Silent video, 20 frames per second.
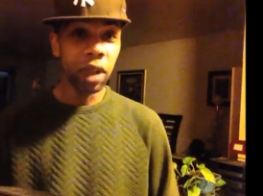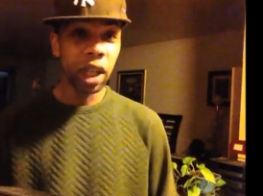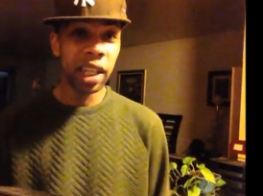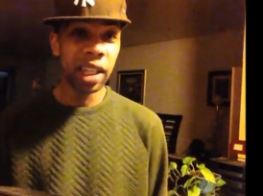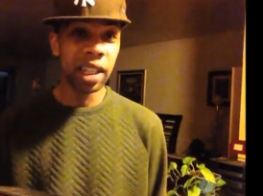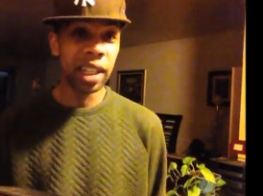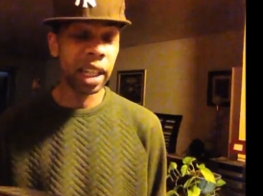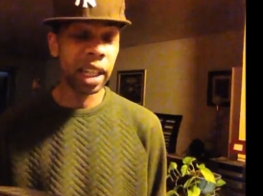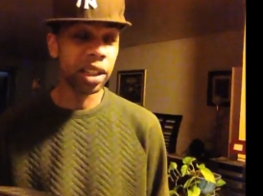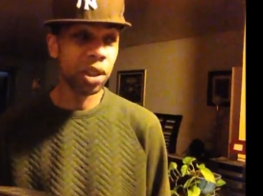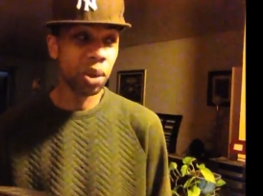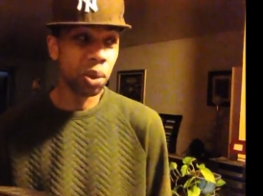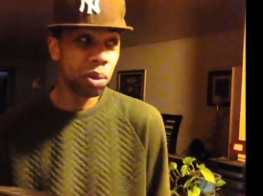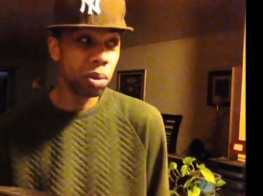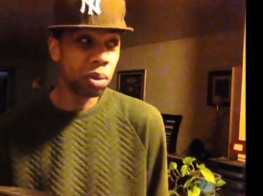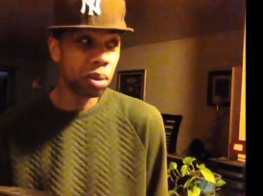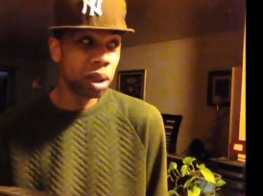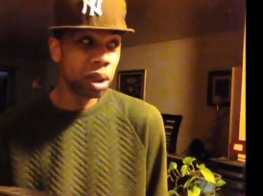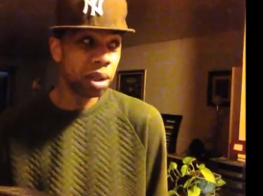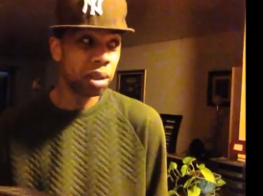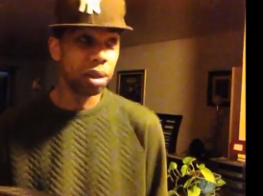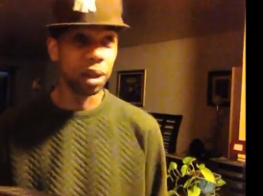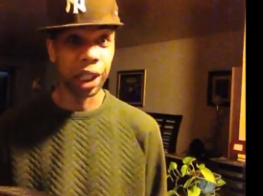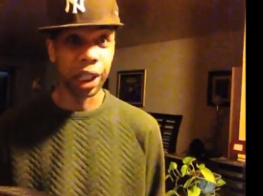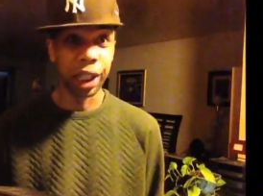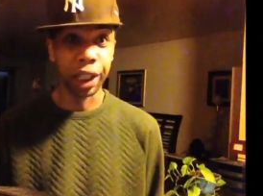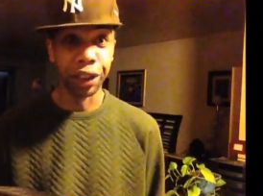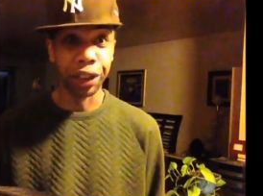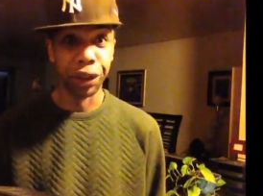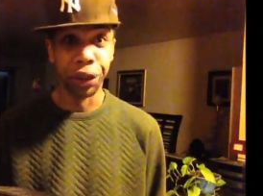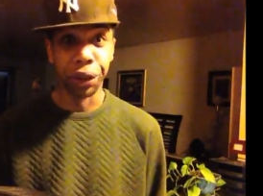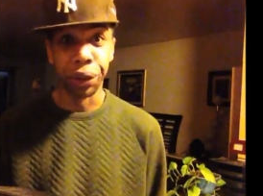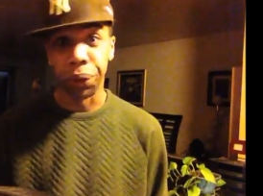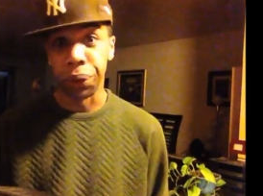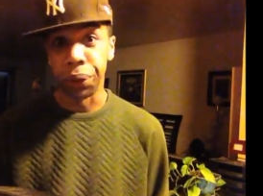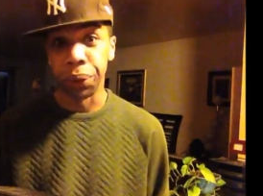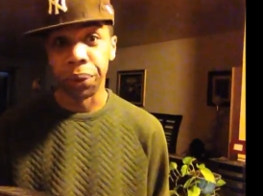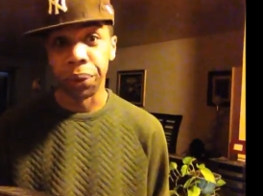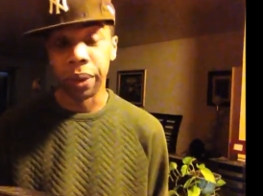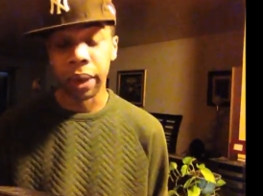he's like, so what do you think I should
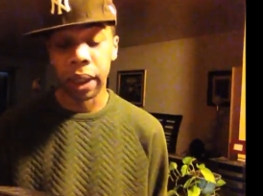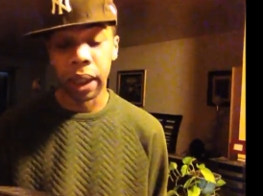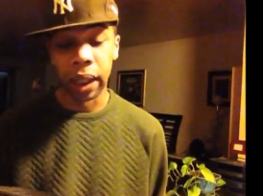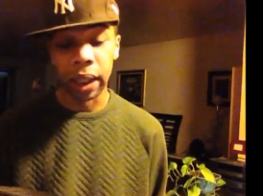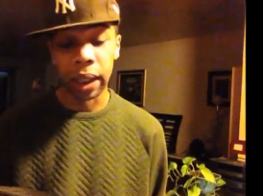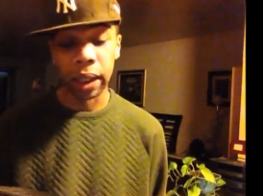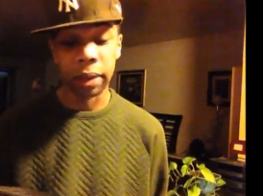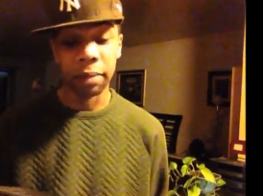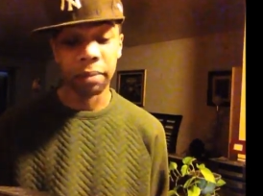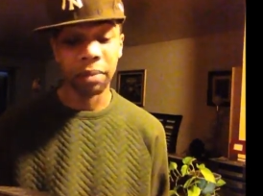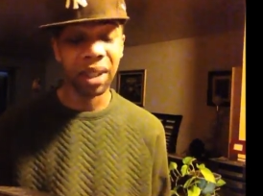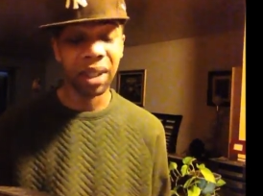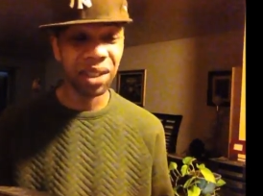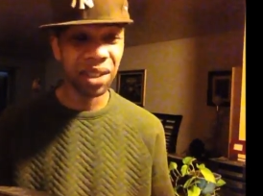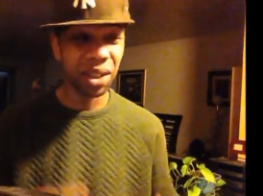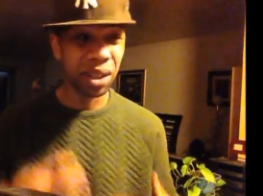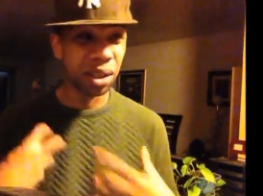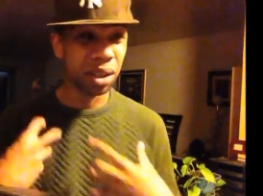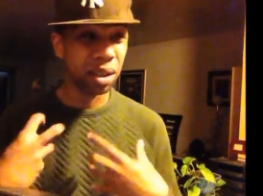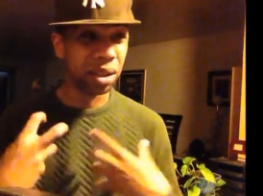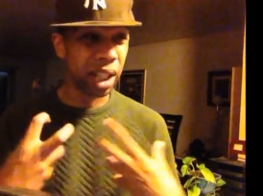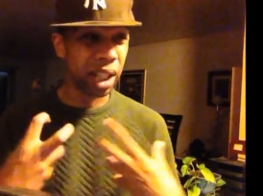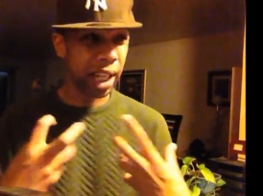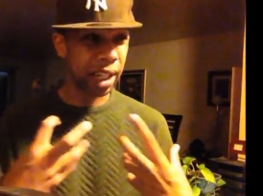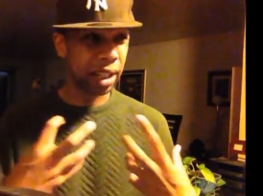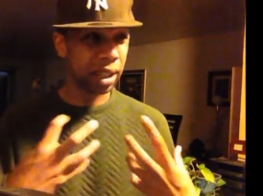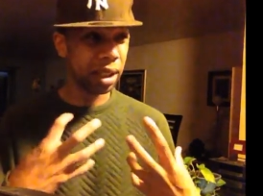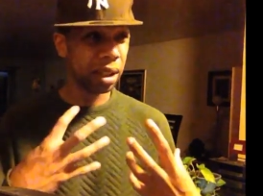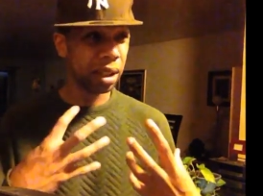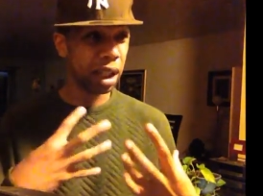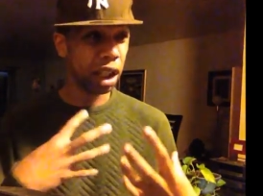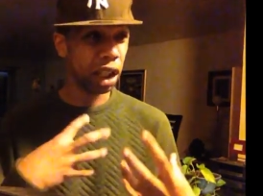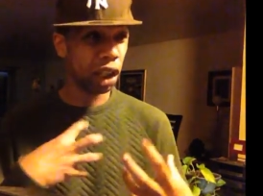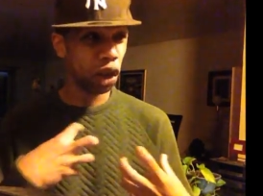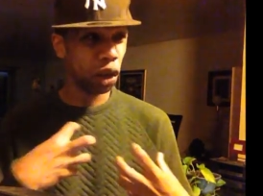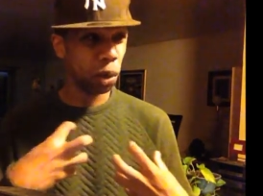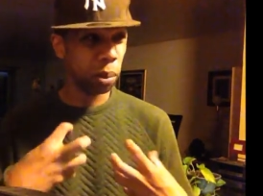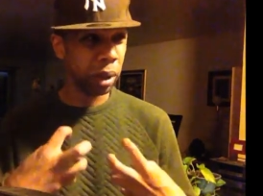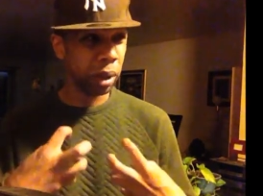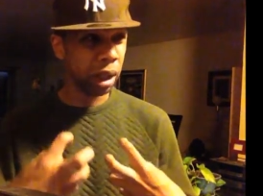do? Um, there's still like a
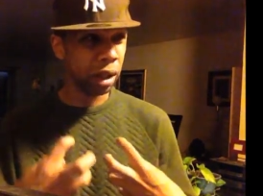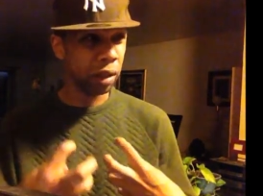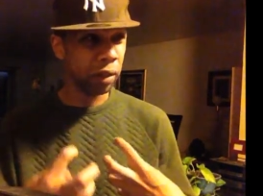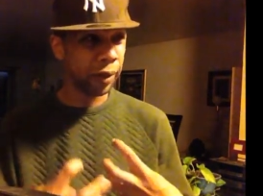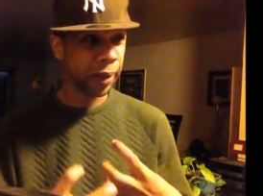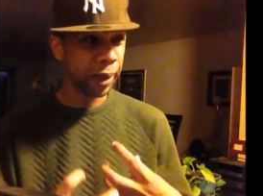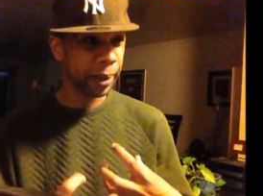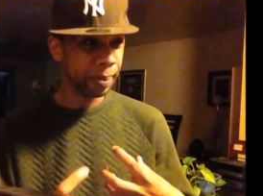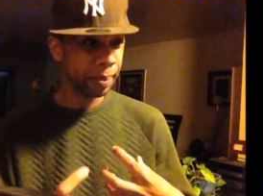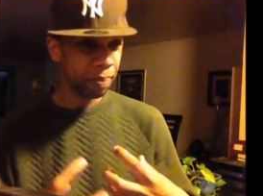little bit of,